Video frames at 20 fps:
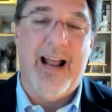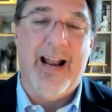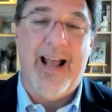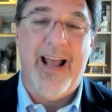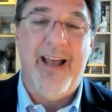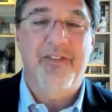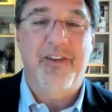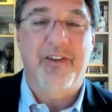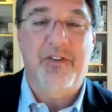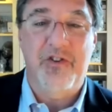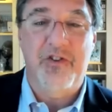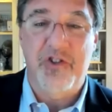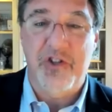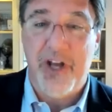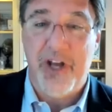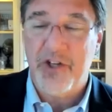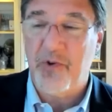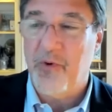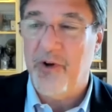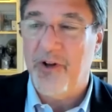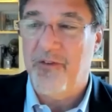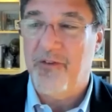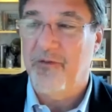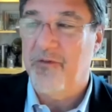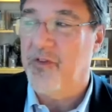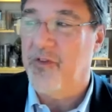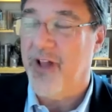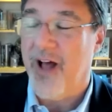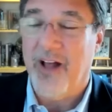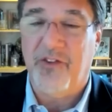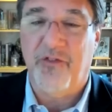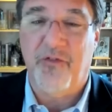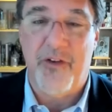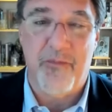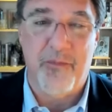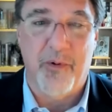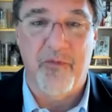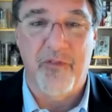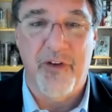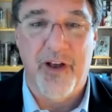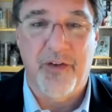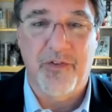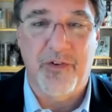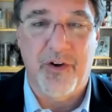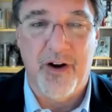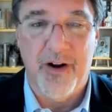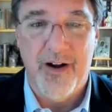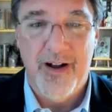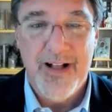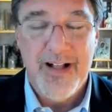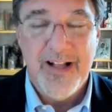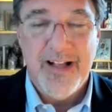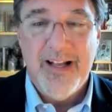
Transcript: And I had this Jesuit philosophy professor